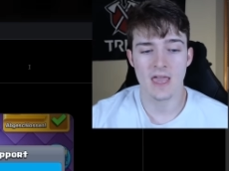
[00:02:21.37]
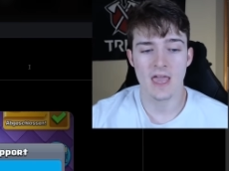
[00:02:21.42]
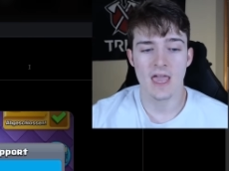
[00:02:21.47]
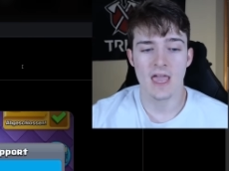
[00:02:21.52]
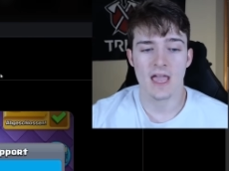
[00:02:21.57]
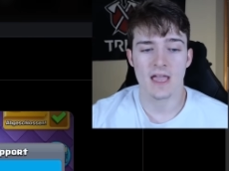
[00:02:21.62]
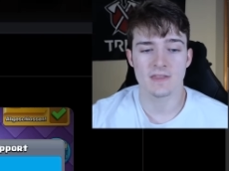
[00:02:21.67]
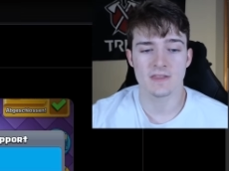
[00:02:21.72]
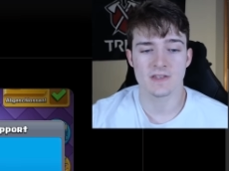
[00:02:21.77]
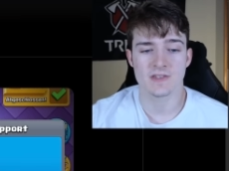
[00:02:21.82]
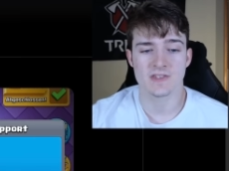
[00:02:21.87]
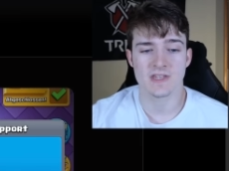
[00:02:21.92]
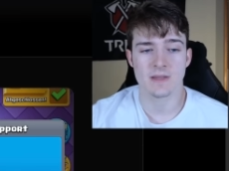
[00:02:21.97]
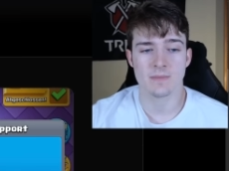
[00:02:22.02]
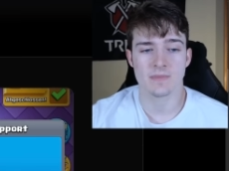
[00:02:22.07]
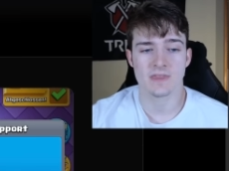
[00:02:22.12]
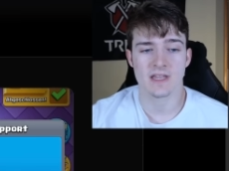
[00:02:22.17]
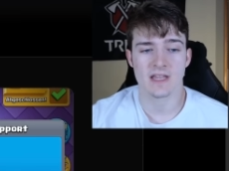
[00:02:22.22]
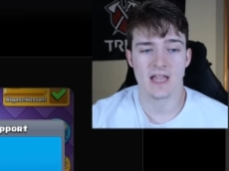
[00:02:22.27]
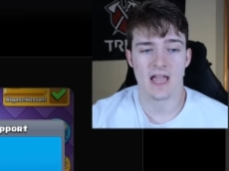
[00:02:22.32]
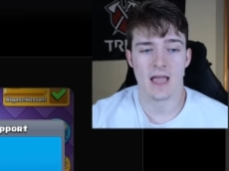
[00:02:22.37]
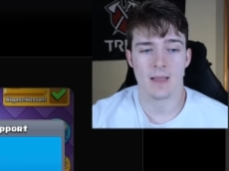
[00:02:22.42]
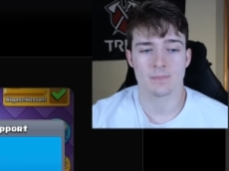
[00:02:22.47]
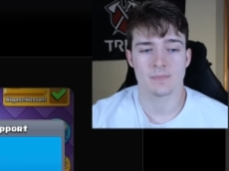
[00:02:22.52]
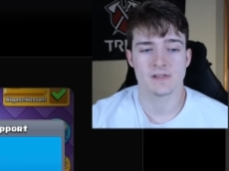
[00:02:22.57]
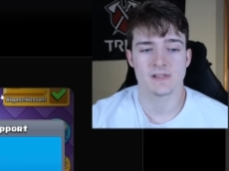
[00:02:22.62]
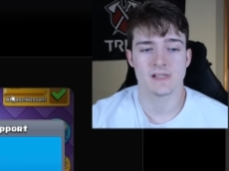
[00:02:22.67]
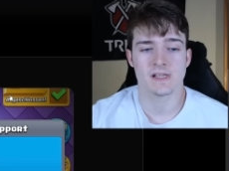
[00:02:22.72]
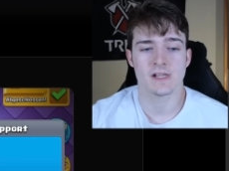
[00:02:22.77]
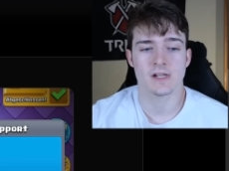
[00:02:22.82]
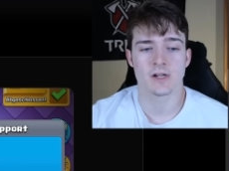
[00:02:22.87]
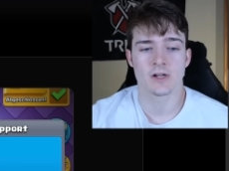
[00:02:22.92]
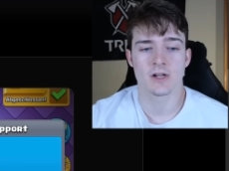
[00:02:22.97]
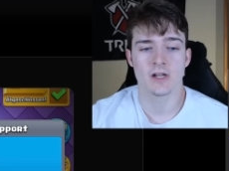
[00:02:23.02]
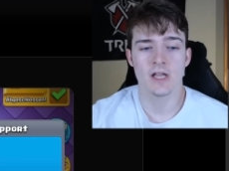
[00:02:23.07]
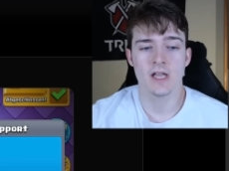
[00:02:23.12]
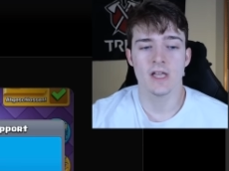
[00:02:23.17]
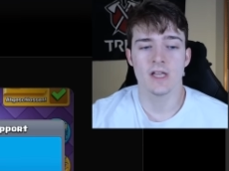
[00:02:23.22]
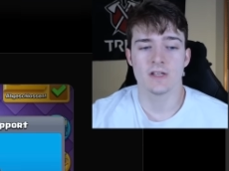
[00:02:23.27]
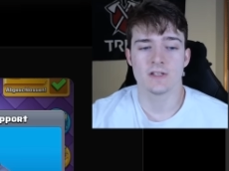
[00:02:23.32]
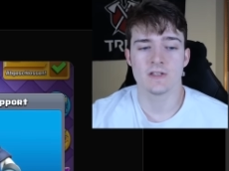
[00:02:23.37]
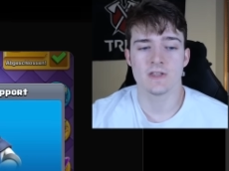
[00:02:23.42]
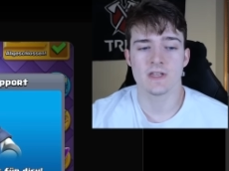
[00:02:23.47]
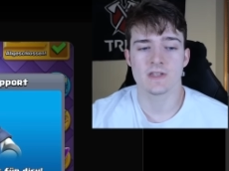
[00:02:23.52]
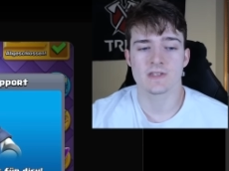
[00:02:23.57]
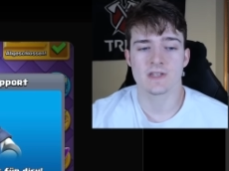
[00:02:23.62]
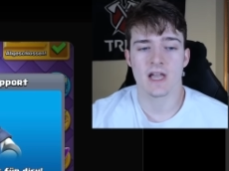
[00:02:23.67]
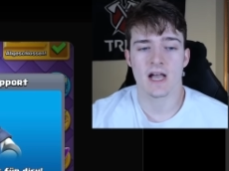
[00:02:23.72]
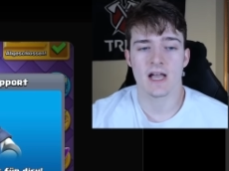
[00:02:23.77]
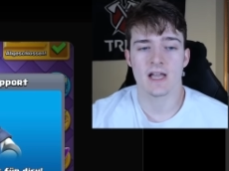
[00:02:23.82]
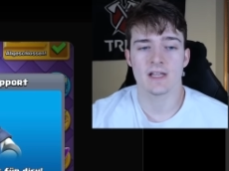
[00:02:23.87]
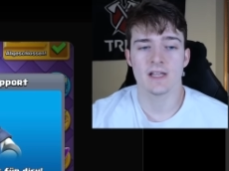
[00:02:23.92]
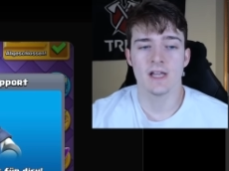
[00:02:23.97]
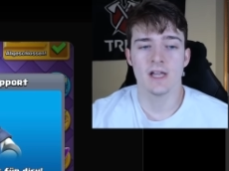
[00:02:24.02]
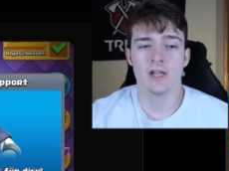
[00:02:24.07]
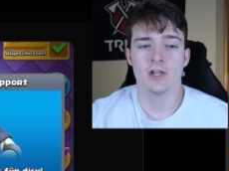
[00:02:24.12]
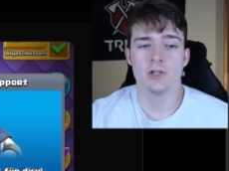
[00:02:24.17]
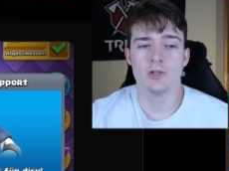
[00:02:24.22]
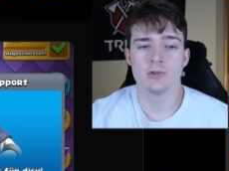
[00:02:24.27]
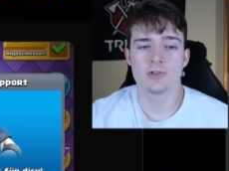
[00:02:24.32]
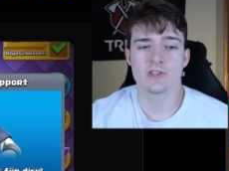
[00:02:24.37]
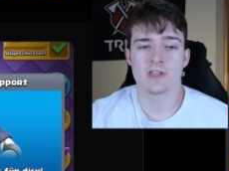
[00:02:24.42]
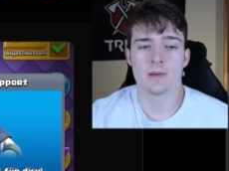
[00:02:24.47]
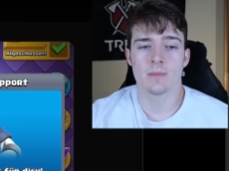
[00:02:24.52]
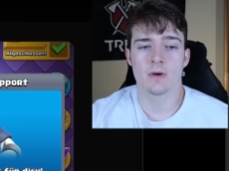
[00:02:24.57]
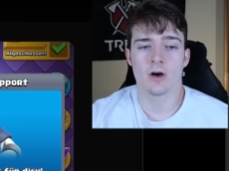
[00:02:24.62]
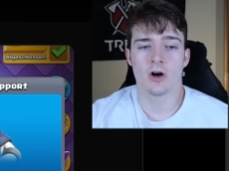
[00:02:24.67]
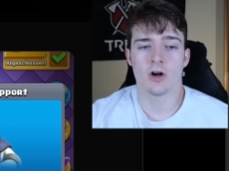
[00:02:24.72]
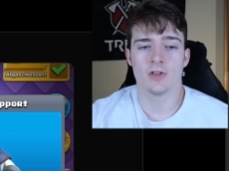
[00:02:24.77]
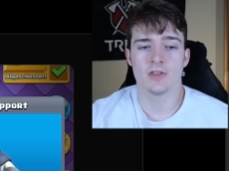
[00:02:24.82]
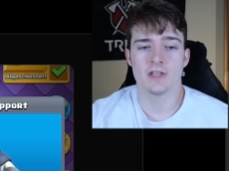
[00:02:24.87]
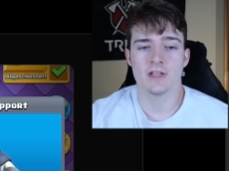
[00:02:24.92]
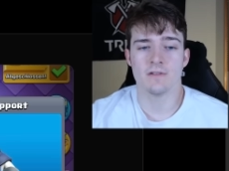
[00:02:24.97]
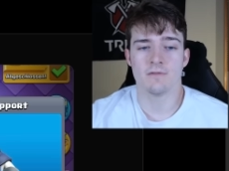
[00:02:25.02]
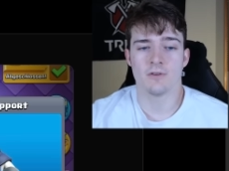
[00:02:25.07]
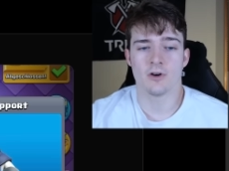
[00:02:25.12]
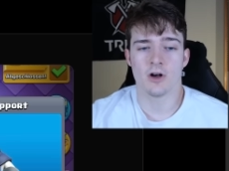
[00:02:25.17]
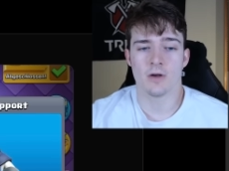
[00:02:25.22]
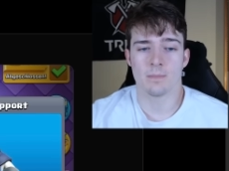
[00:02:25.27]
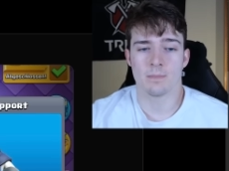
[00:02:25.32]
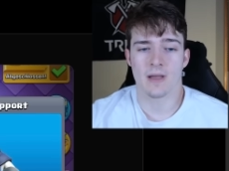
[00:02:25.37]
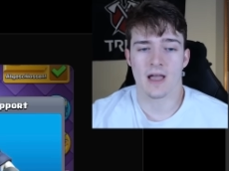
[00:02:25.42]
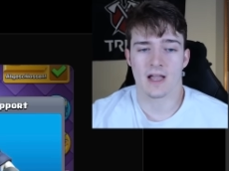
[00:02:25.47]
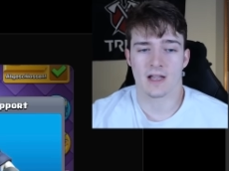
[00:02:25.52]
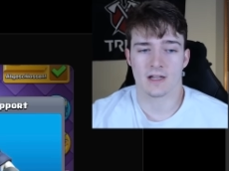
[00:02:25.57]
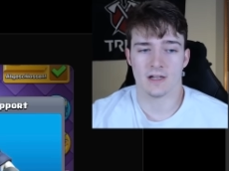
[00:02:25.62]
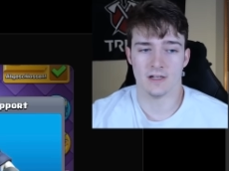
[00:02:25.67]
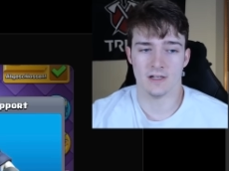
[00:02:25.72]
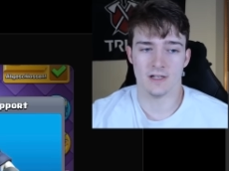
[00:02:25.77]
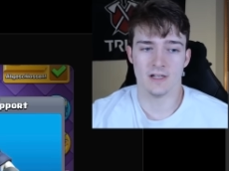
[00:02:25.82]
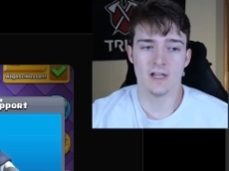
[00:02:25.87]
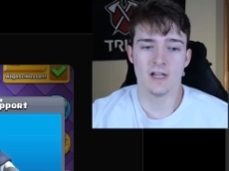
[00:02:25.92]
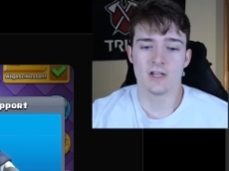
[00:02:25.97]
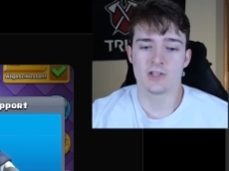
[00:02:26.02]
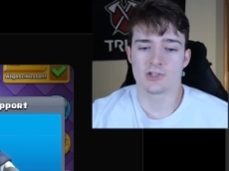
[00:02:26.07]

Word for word: And the same thing happened here to this guy, use them on the Evolve P.E.K.K.A.